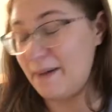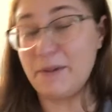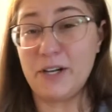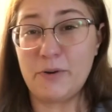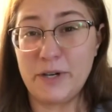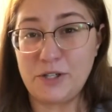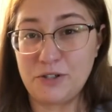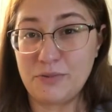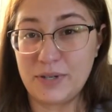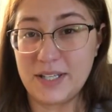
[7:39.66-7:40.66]
I'm not quite
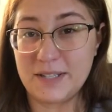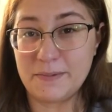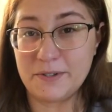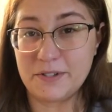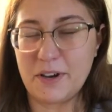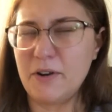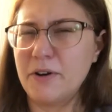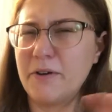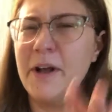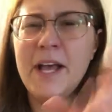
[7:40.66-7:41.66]
sure what it's supposed to... Oh
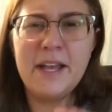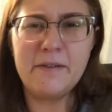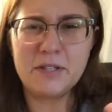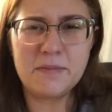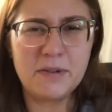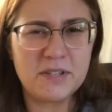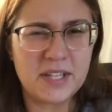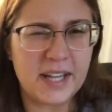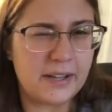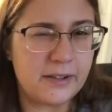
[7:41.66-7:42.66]
no, he was supposed
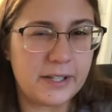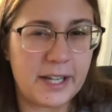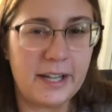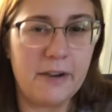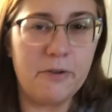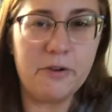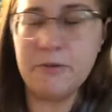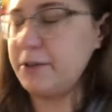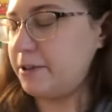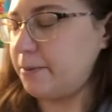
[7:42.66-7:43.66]
to like look like Goku a
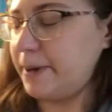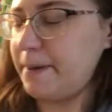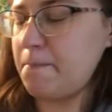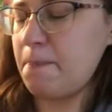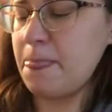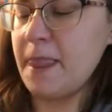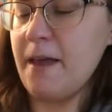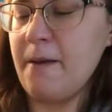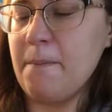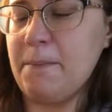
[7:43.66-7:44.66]
little bit,
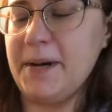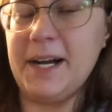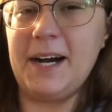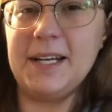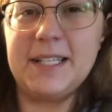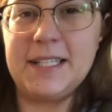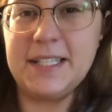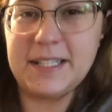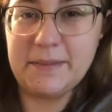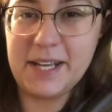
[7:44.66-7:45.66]
but
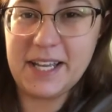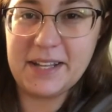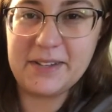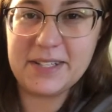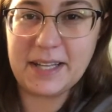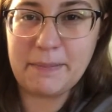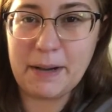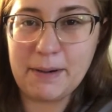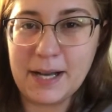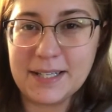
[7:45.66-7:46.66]
honestly to me he looks like
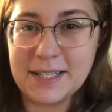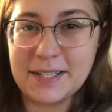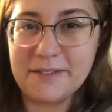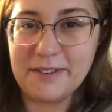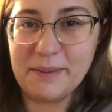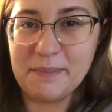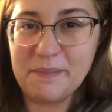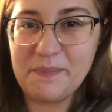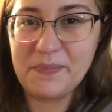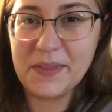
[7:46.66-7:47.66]
Bob Hoskins
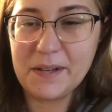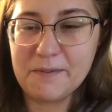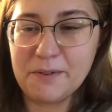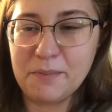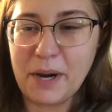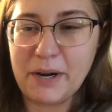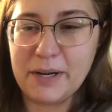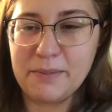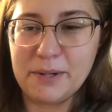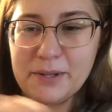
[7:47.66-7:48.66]
from
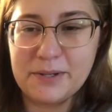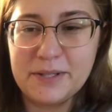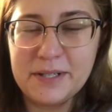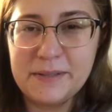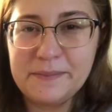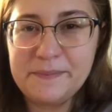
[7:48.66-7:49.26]
Mario Brothers.